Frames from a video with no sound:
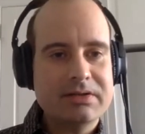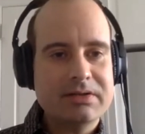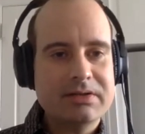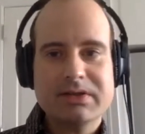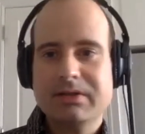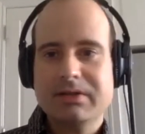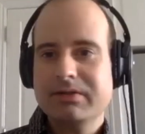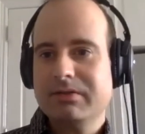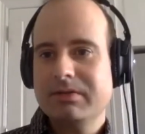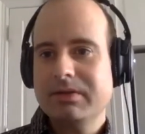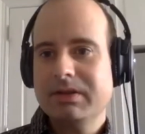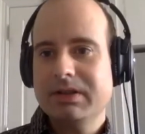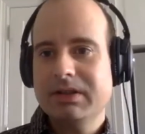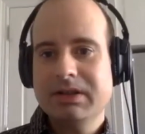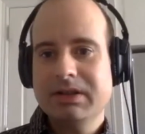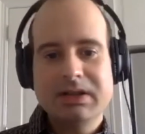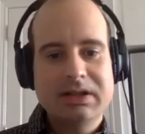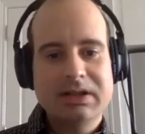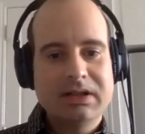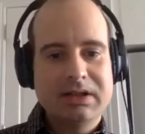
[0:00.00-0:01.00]
So
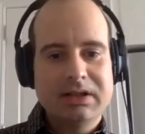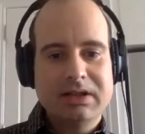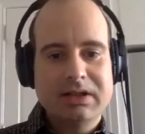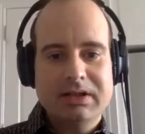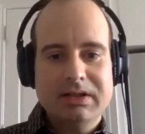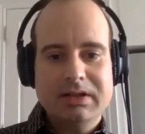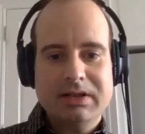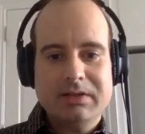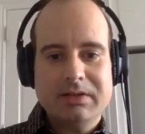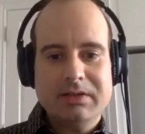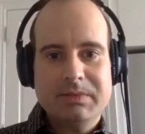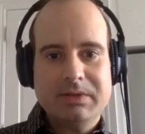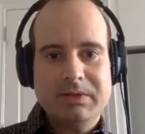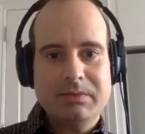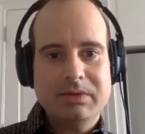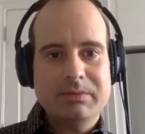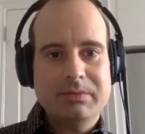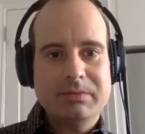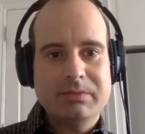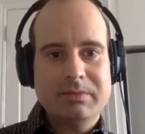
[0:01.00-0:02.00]
give me
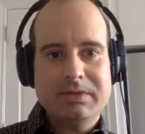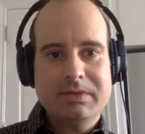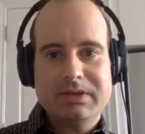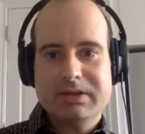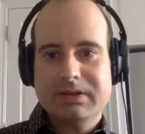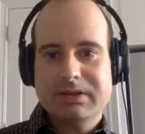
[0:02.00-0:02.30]
one moment